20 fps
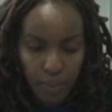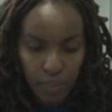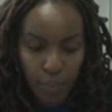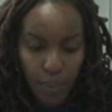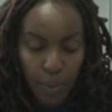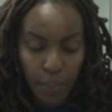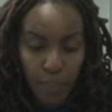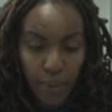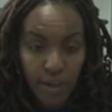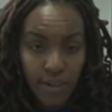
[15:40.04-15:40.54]

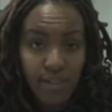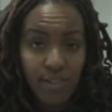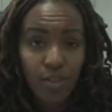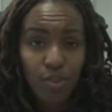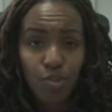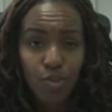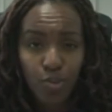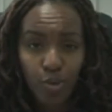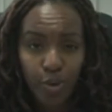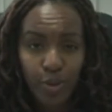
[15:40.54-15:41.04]
My parting
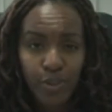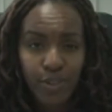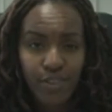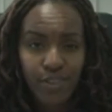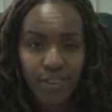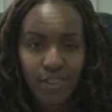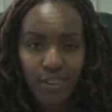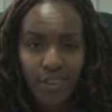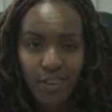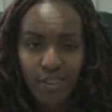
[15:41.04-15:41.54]
shot
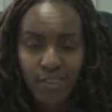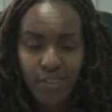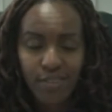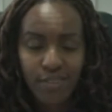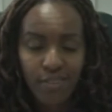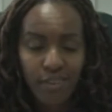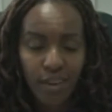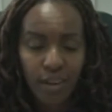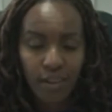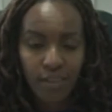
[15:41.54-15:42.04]

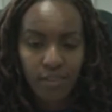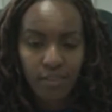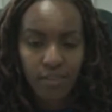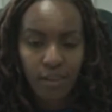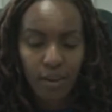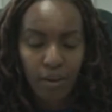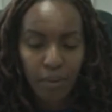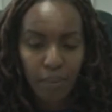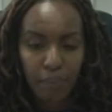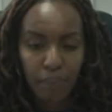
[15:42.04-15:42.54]
is that
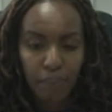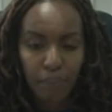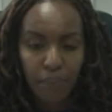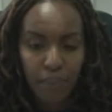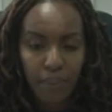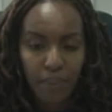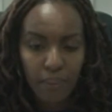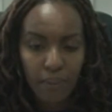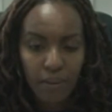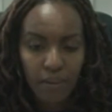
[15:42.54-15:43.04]

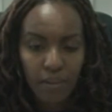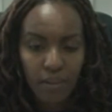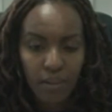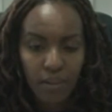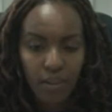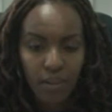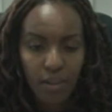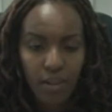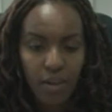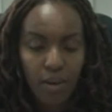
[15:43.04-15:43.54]

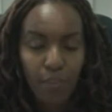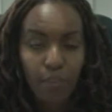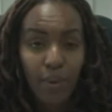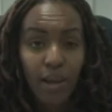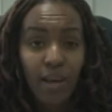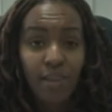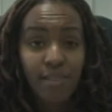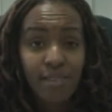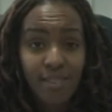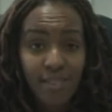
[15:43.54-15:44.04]

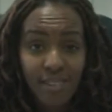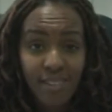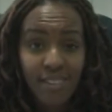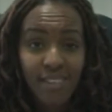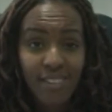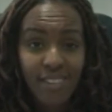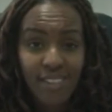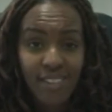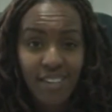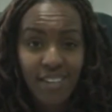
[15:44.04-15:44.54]
plastic
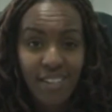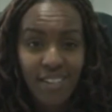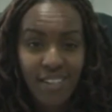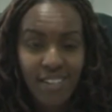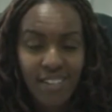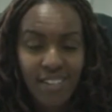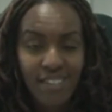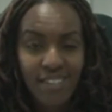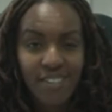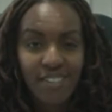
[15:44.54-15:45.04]

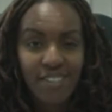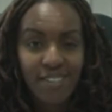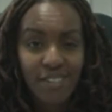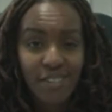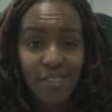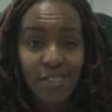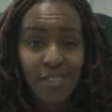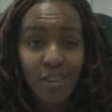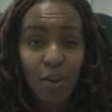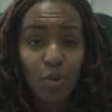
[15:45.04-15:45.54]

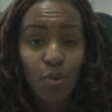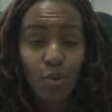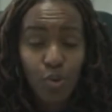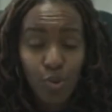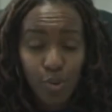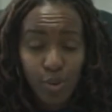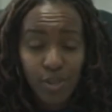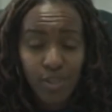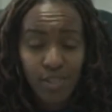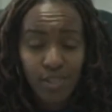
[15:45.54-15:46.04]
is a
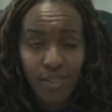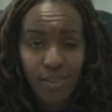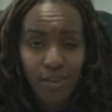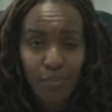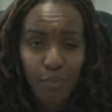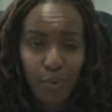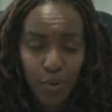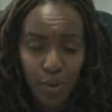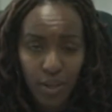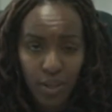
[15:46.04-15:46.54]
good
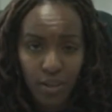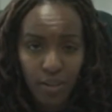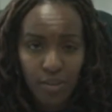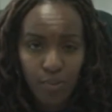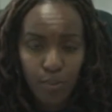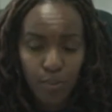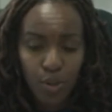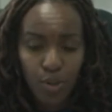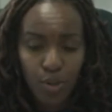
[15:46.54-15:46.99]
product.